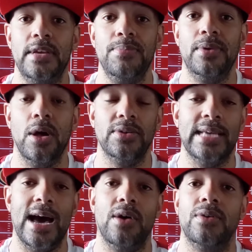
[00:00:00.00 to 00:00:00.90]
he goes
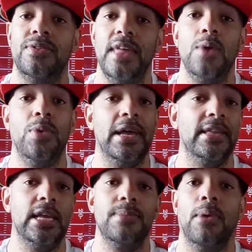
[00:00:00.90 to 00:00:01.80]
out, they
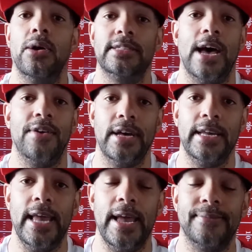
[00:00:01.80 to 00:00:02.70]
win, he balls out
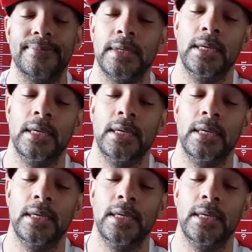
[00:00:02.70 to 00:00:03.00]
again.